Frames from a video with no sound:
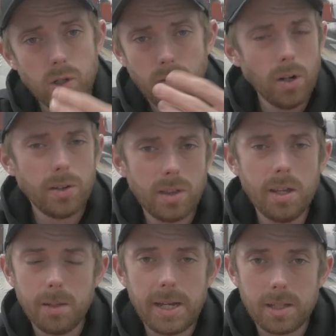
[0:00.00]
you've got to
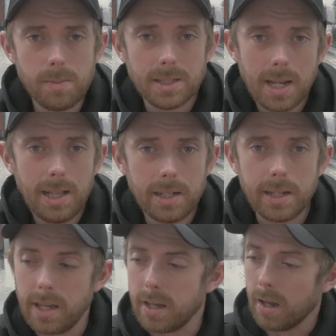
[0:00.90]
think about the
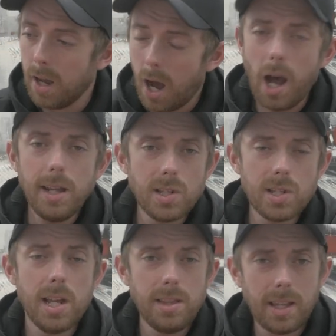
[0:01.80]
mentality here. I
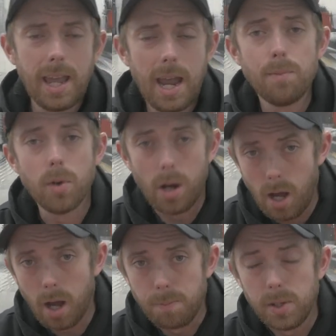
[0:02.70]
set the camera
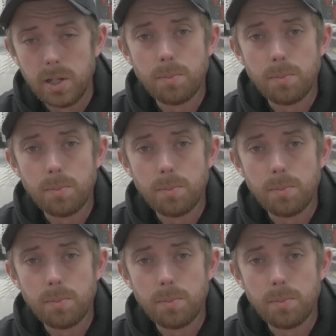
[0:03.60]
up in a